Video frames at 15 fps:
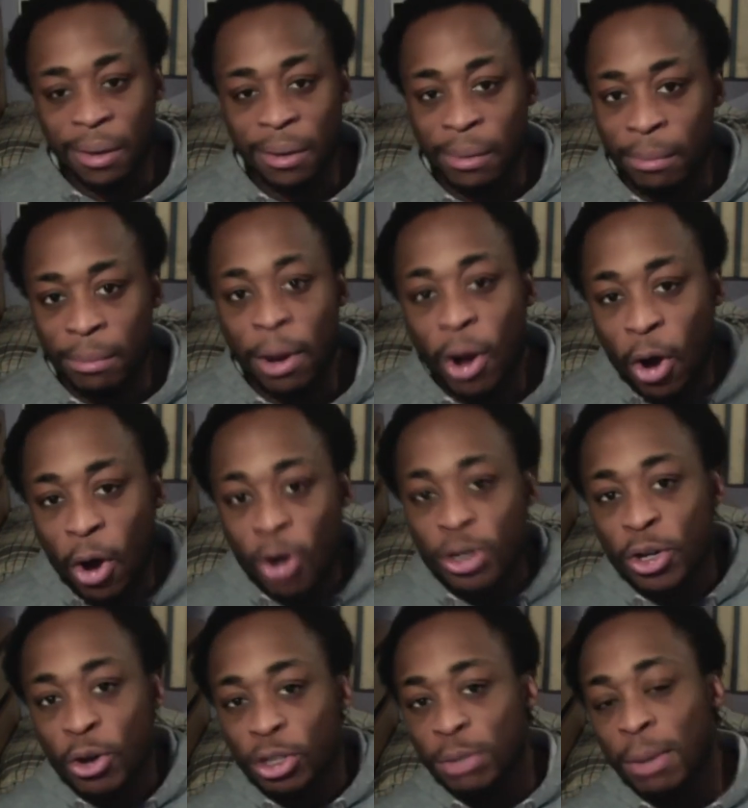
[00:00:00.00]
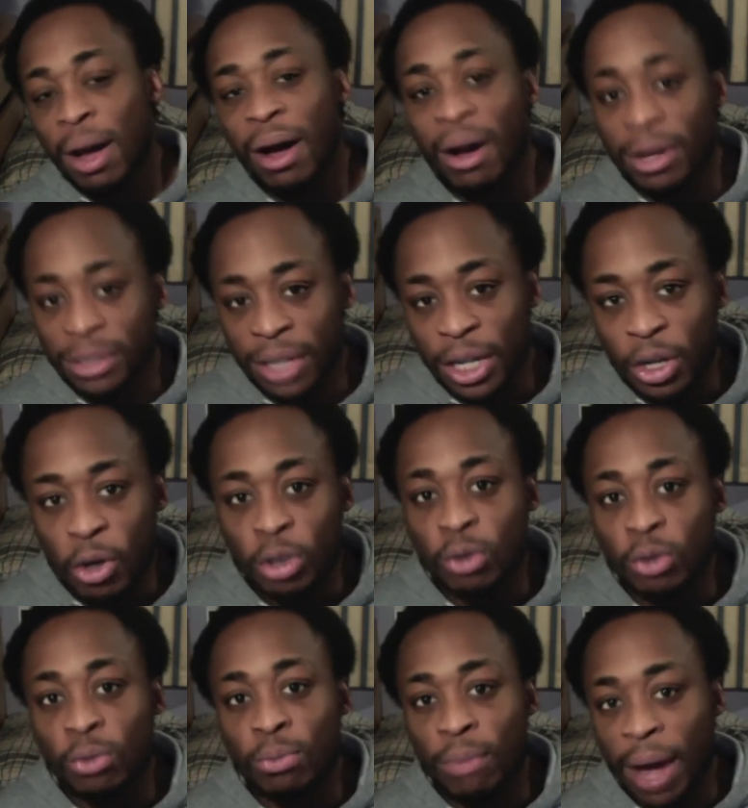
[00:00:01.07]
But God knows my heart and knows
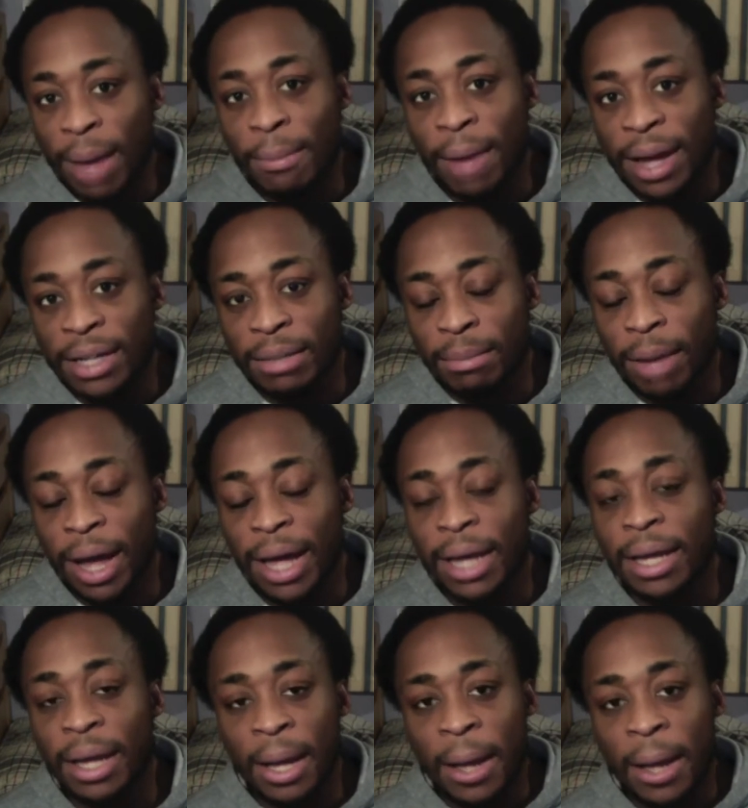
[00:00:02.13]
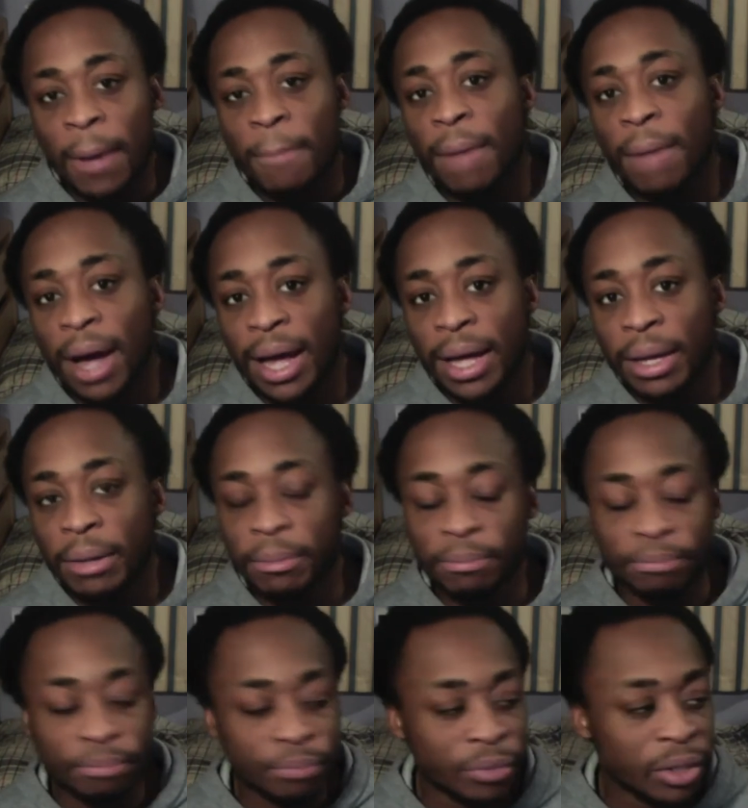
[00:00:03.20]
my my my my um
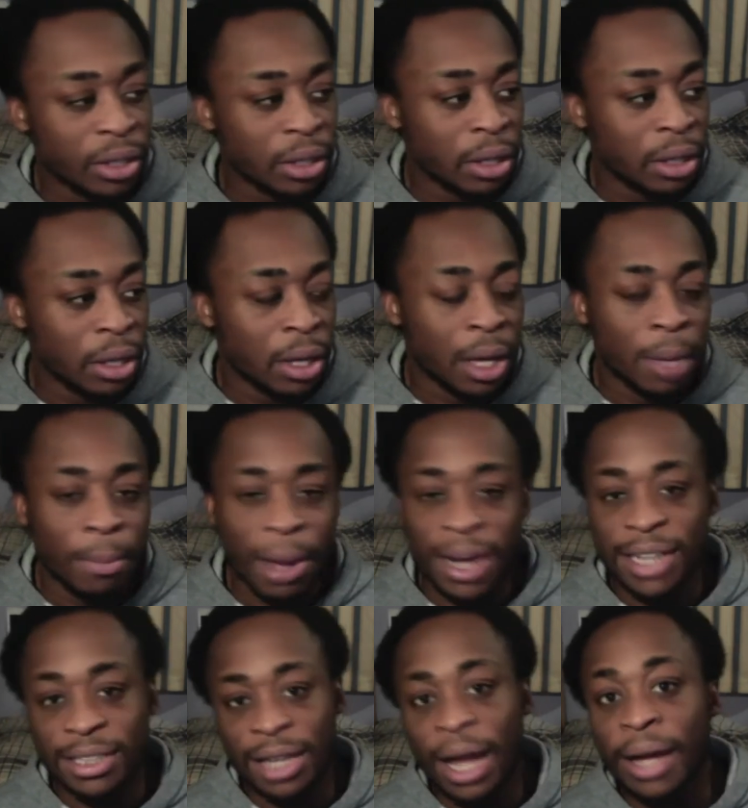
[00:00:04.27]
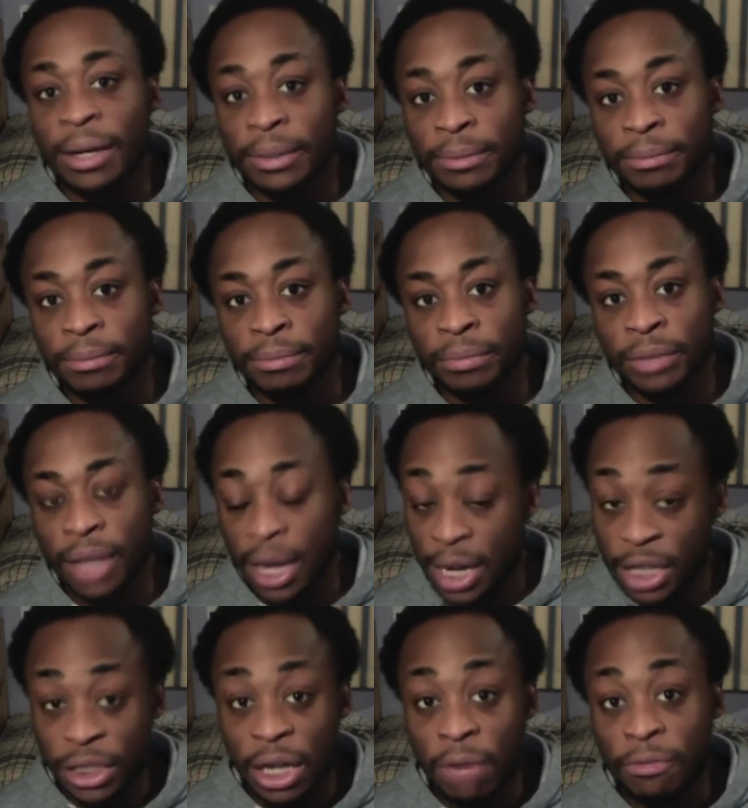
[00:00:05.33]
my desire, and He
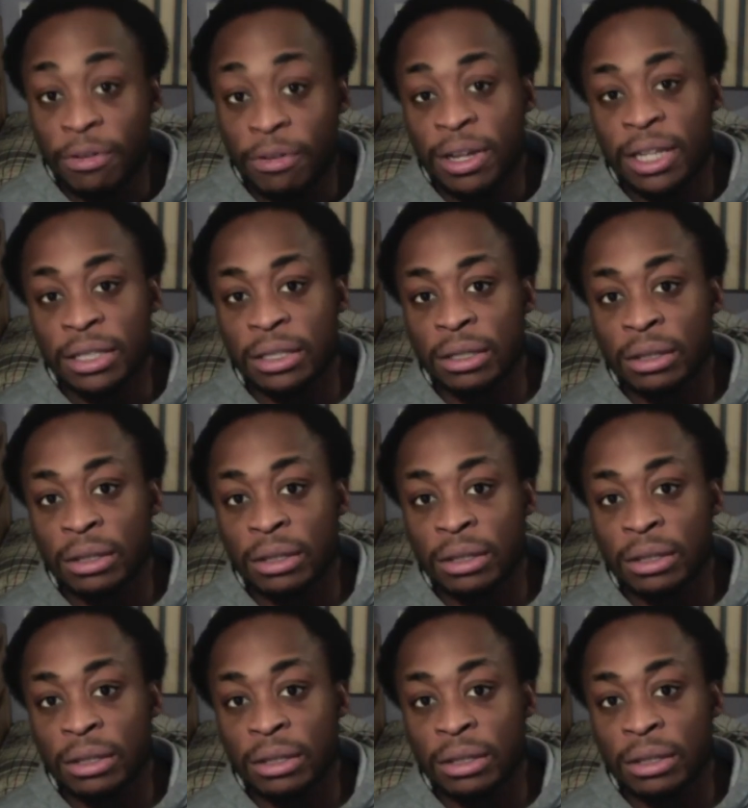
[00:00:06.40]
shall fill it.